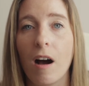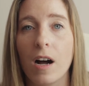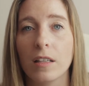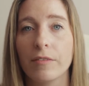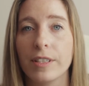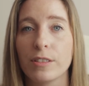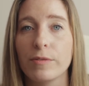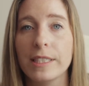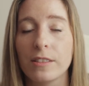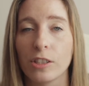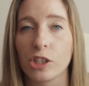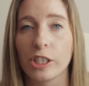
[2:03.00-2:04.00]
all of this
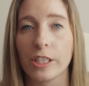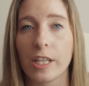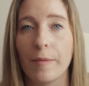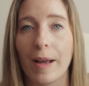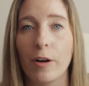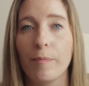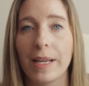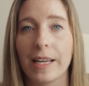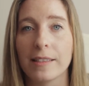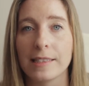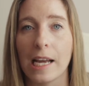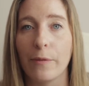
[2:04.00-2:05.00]
research could come out
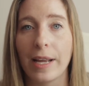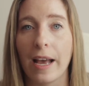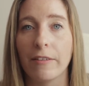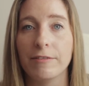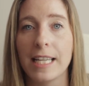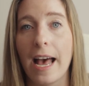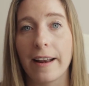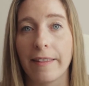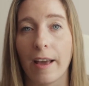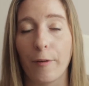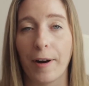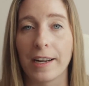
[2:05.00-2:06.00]
because now we have data
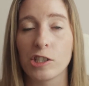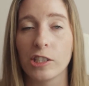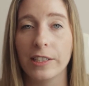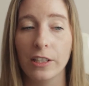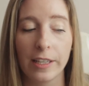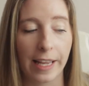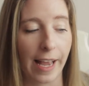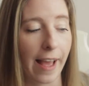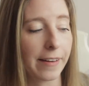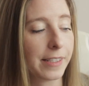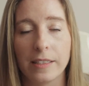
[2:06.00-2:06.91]
that we're actually looking at.